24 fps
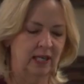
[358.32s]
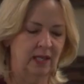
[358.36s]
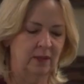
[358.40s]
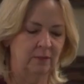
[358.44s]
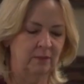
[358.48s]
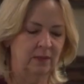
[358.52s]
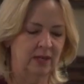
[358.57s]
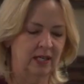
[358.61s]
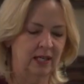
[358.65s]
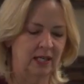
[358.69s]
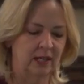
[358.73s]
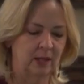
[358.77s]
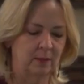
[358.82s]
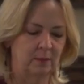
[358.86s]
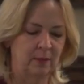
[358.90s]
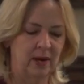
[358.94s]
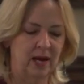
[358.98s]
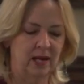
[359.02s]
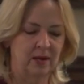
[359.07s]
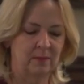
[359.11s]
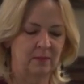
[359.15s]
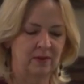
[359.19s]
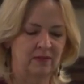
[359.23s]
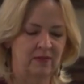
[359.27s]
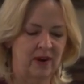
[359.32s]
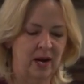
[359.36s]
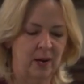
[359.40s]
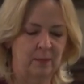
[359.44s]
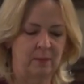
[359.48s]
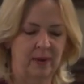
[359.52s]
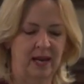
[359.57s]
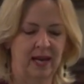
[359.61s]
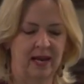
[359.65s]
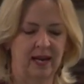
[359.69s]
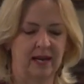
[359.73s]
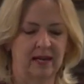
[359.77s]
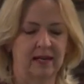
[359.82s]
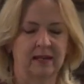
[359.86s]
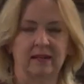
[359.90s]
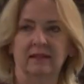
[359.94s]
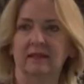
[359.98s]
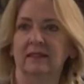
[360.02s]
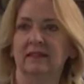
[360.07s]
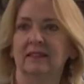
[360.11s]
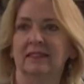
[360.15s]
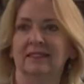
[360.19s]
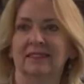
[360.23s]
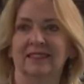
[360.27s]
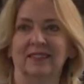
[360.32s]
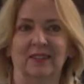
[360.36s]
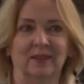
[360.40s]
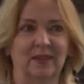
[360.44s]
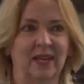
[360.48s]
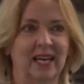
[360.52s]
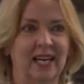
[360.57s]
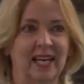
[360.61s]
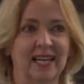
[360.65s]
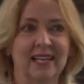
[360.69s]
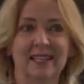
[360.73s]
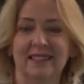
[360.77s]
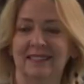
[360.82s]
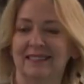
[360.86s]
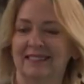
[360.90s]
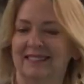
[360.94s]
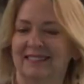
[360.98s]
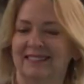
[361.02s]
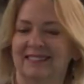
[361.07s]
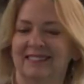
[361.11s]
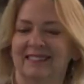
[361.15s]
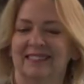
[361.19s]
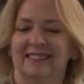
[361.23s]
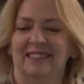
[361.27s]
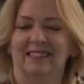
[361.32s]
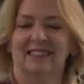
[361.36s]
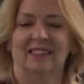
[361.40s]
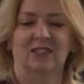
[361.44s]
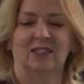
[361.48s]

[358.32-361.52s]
are open to this. And I think Dr. Potts bringing this